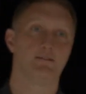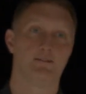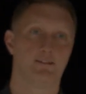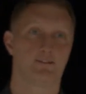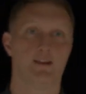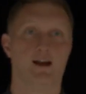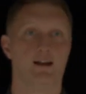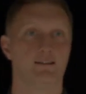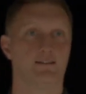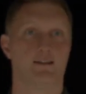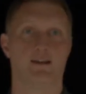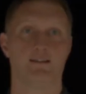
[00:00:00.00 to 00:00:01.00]
does
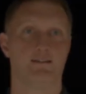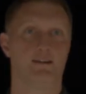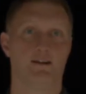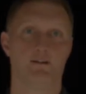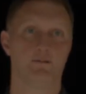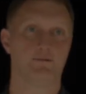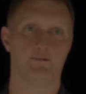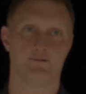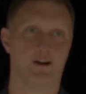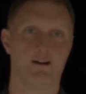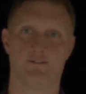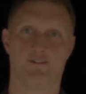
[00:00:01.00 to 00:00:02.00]
not,
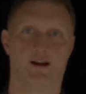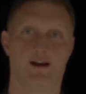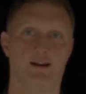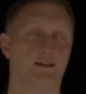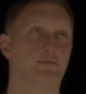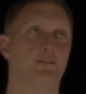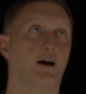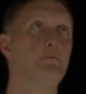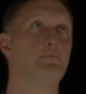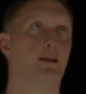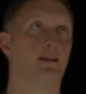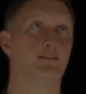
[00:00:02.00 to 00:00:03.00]
verify
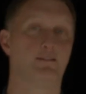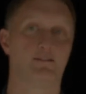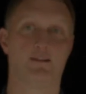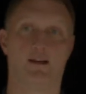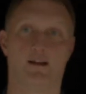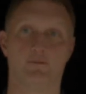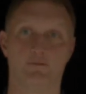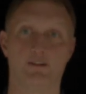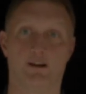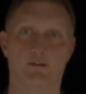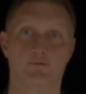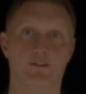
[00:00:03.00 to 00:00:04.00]
updates,
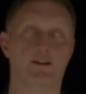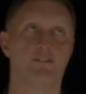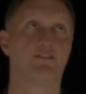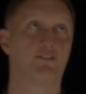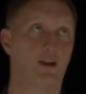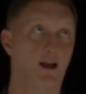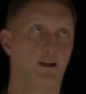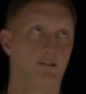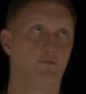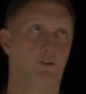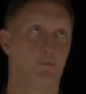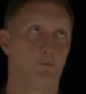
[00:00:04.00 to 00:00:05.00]
via
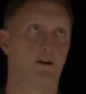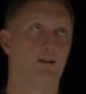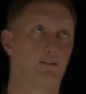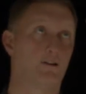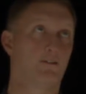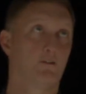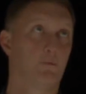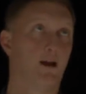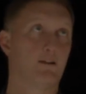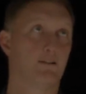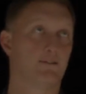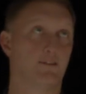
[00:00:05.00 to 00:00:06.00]
signed firmware, or the
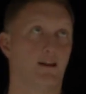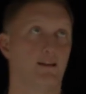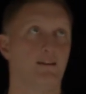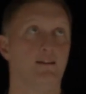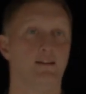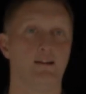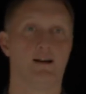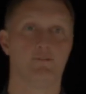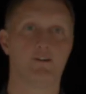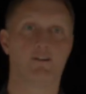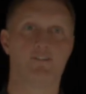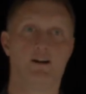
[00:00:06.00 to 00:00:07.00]
router does not
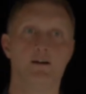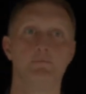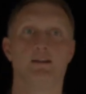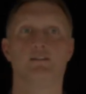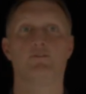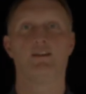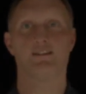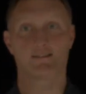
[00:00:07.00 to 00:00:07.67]
verify updates via